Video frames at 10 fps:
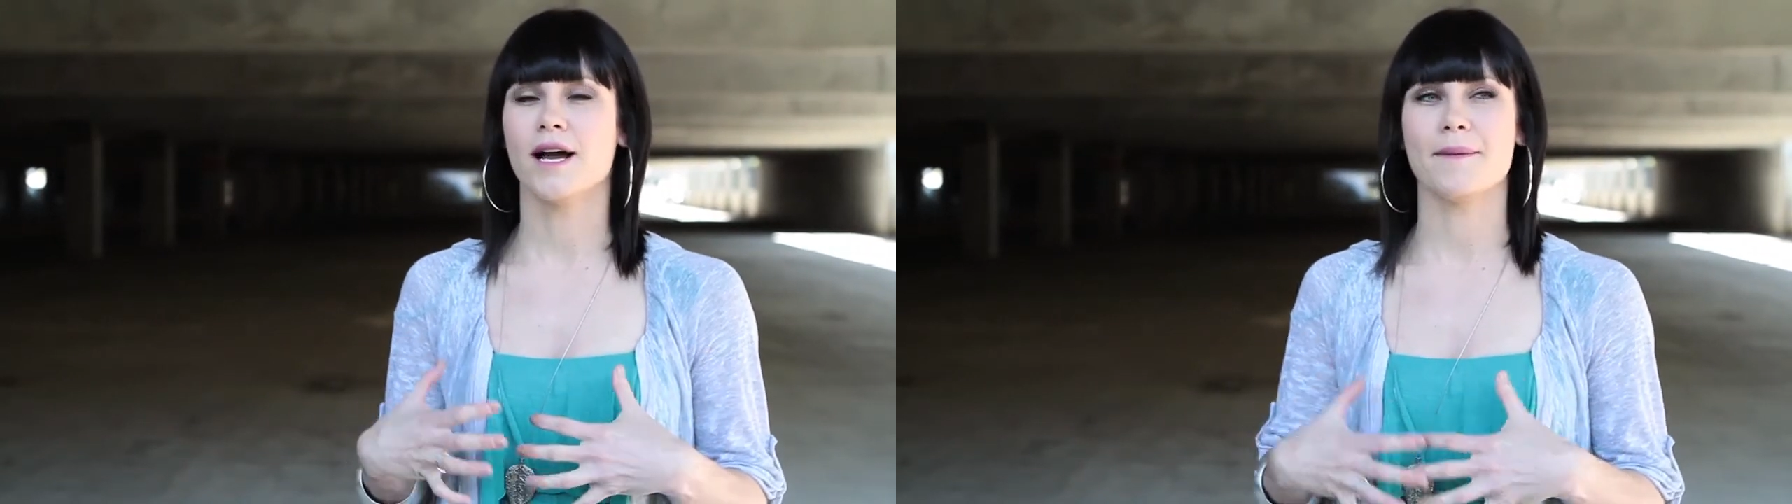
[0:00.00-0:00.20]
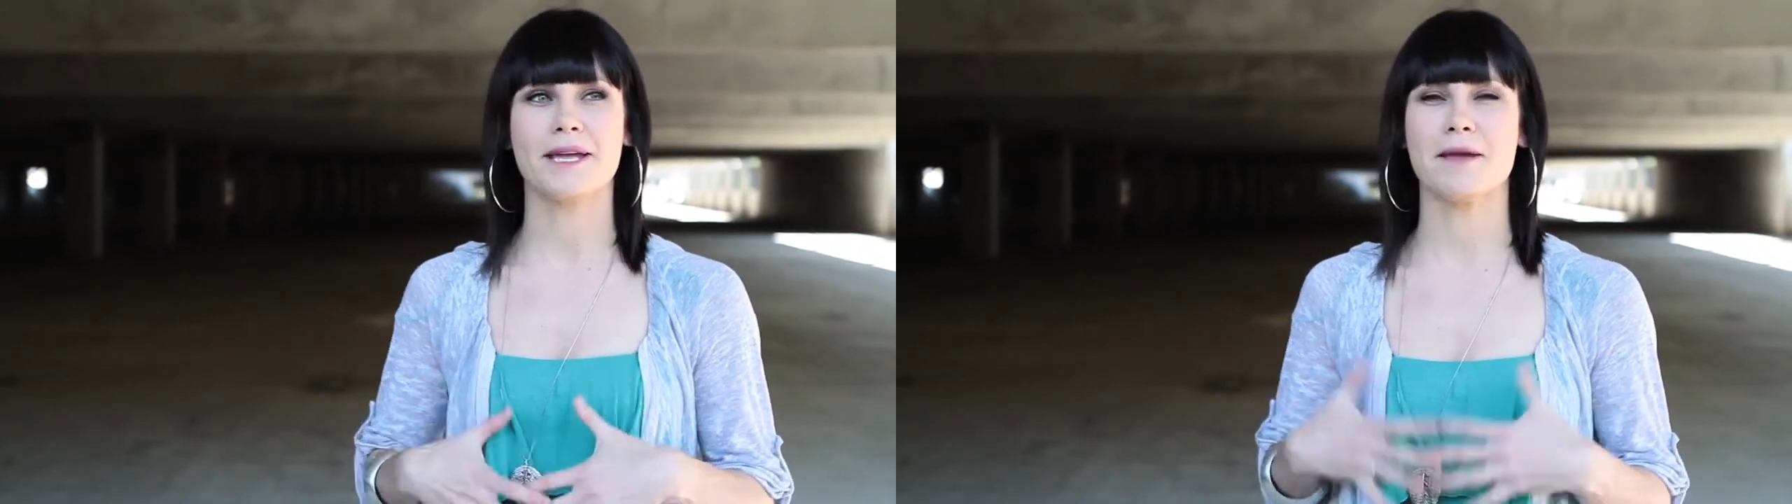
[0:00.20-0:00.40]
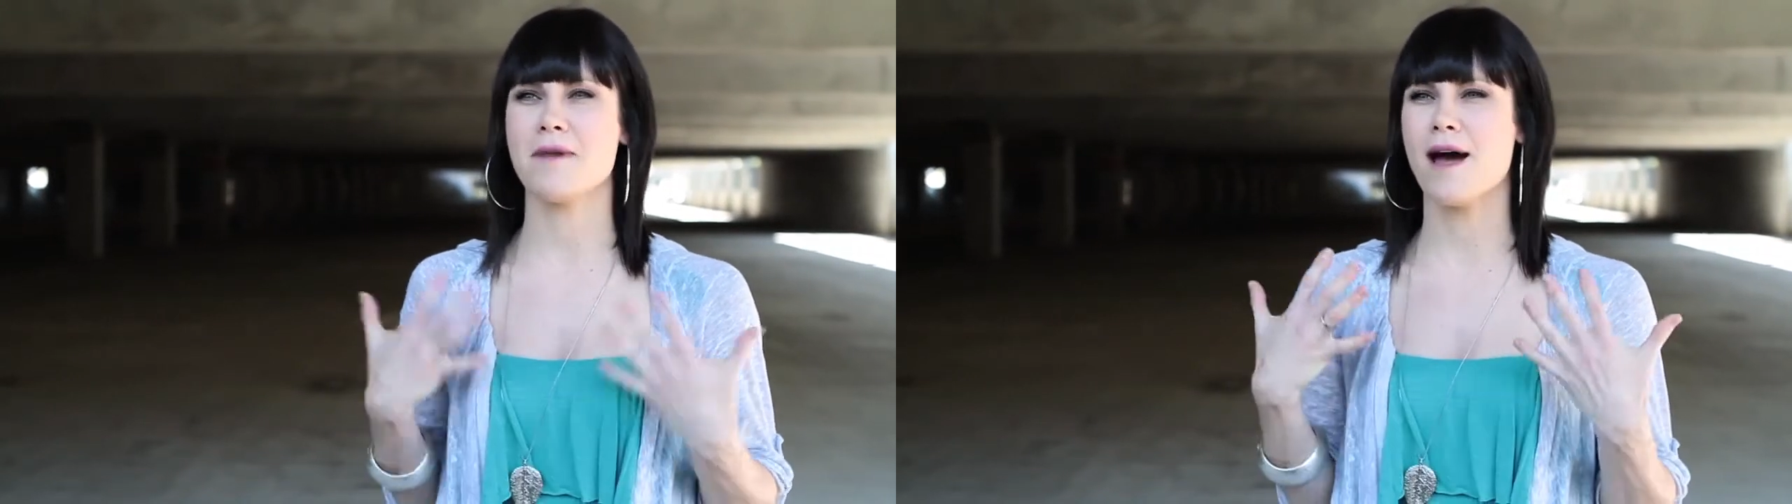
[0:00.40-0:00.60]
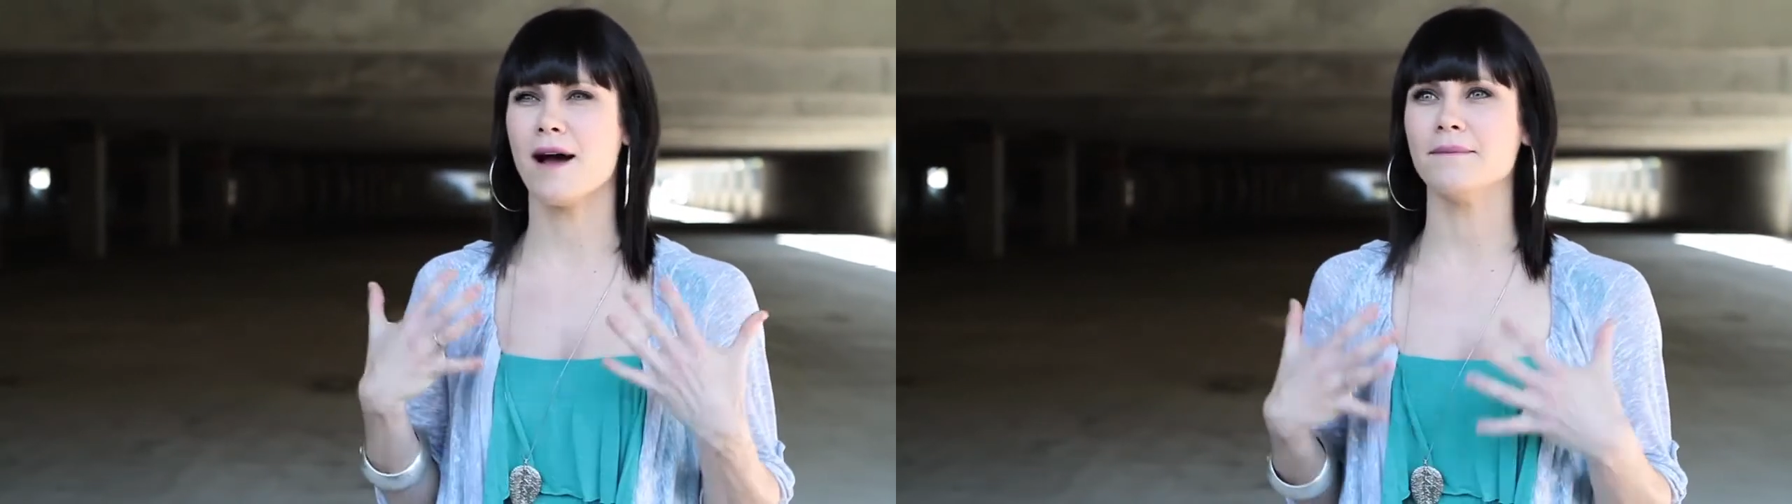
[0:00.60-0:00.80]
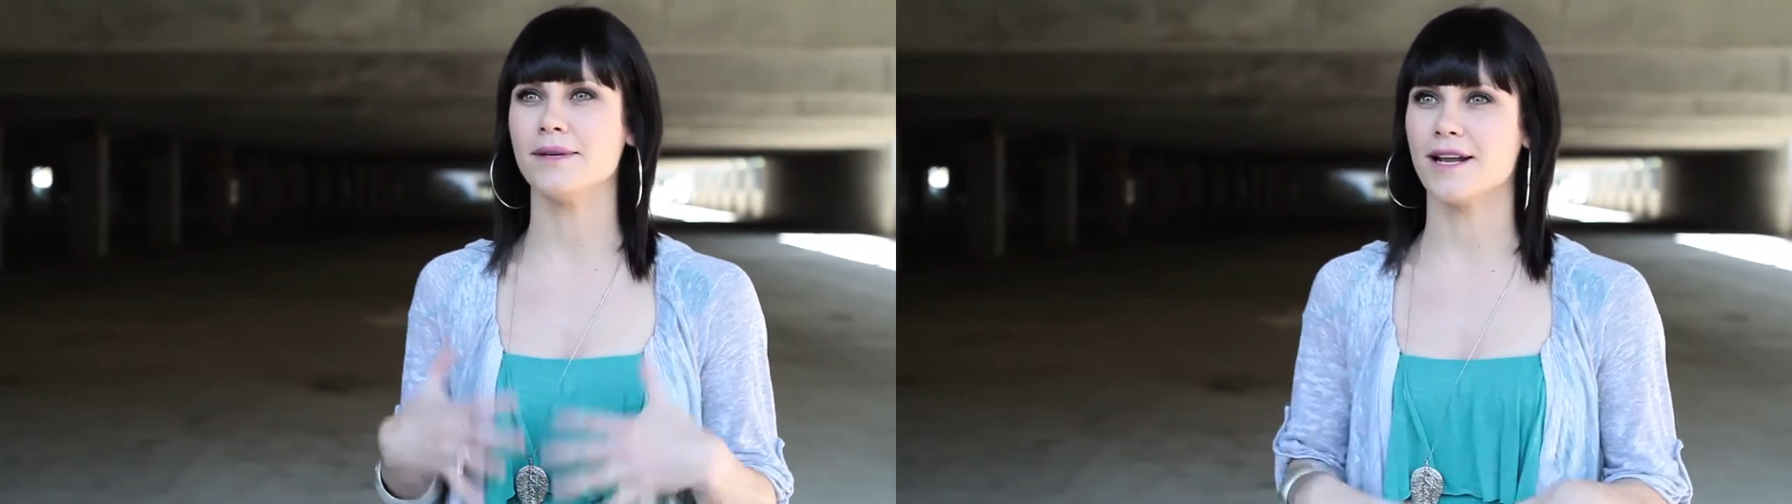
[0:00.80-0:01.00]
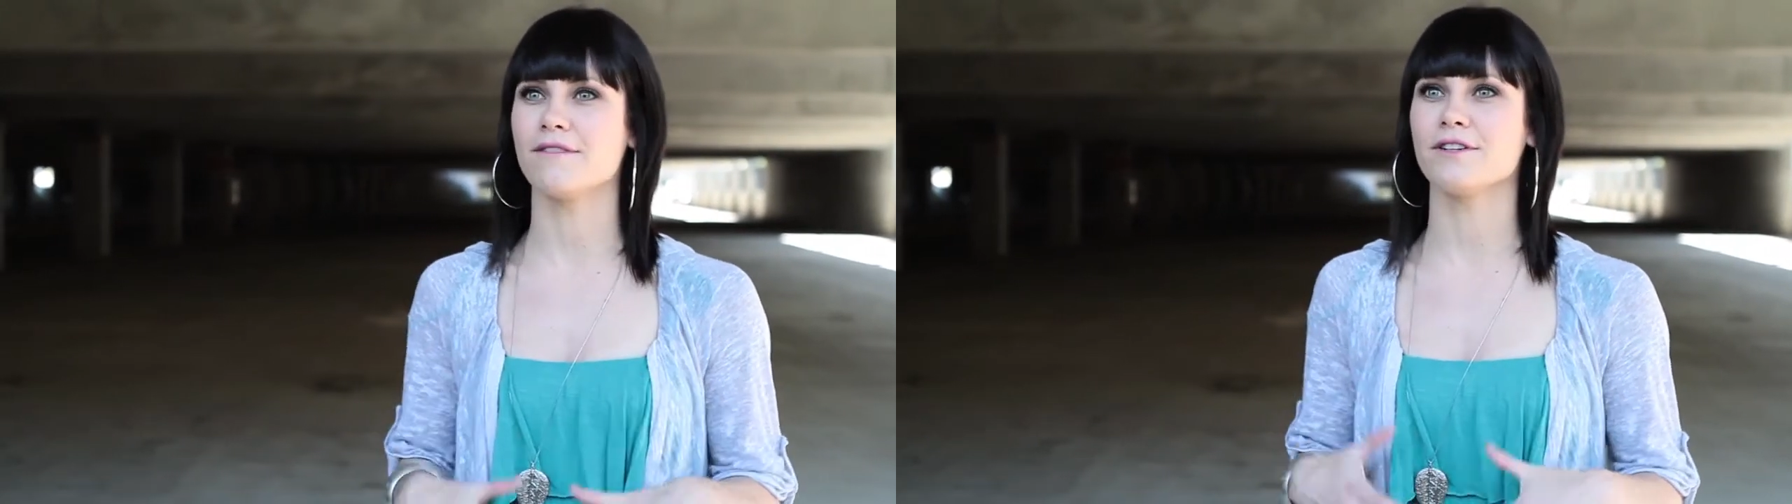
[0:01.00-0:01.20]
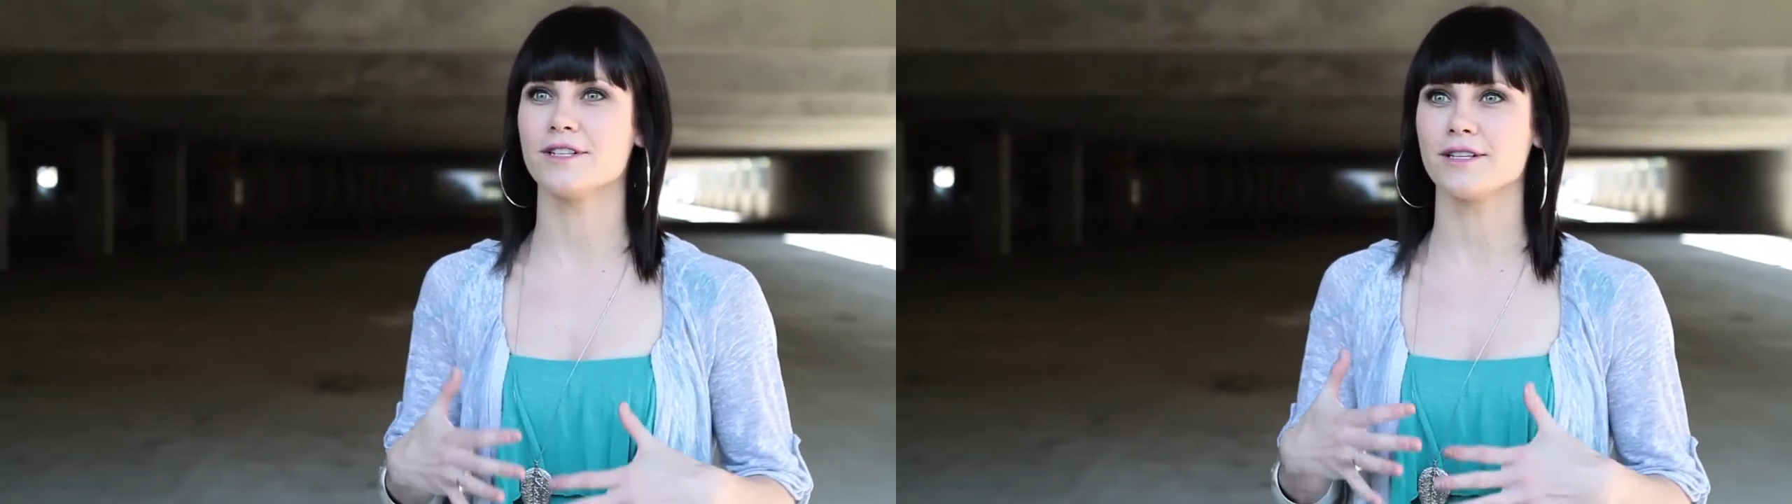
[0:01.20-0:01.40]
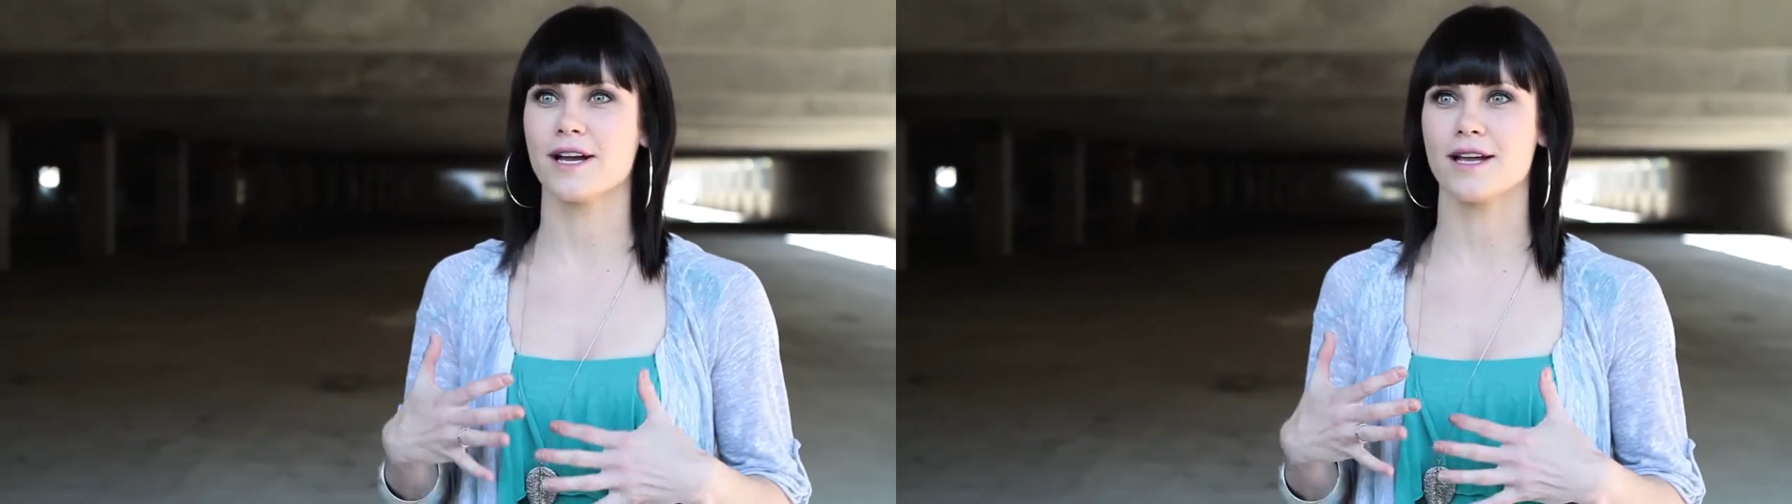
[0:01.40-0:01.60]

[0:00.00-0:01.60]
I became numb in every